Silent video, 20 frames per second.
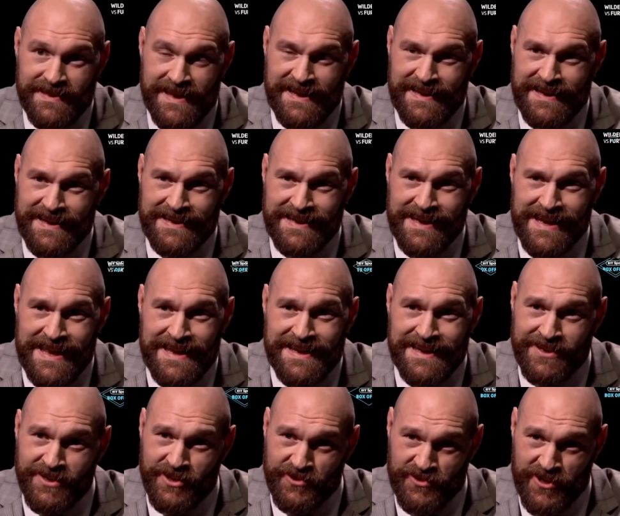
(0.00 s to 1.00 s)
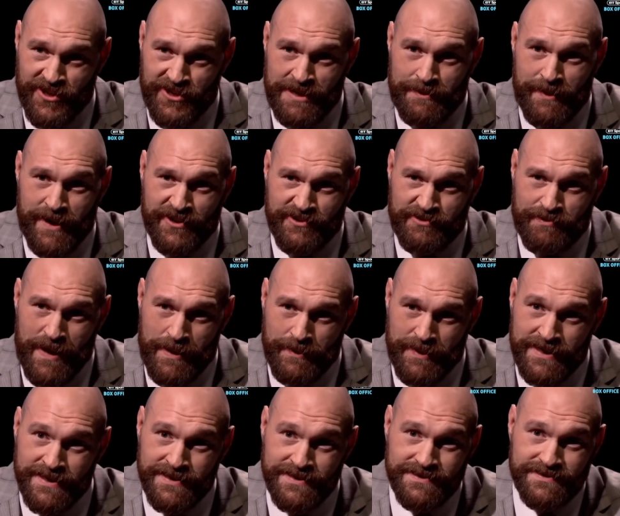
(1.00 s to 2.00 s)
I mean, it can be an alter,
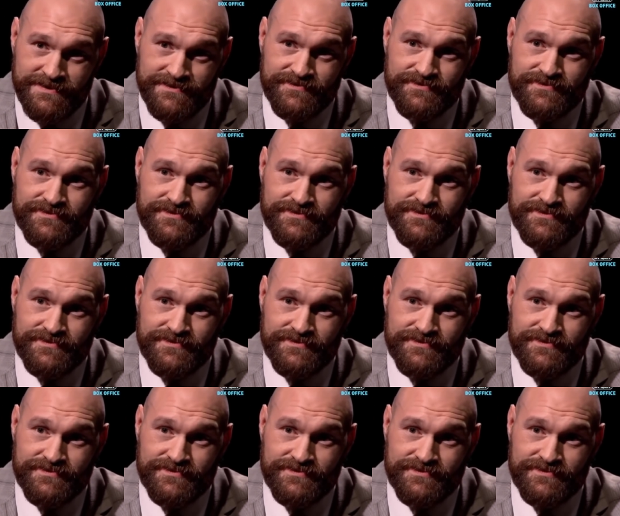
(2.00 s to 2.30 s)
it, can be an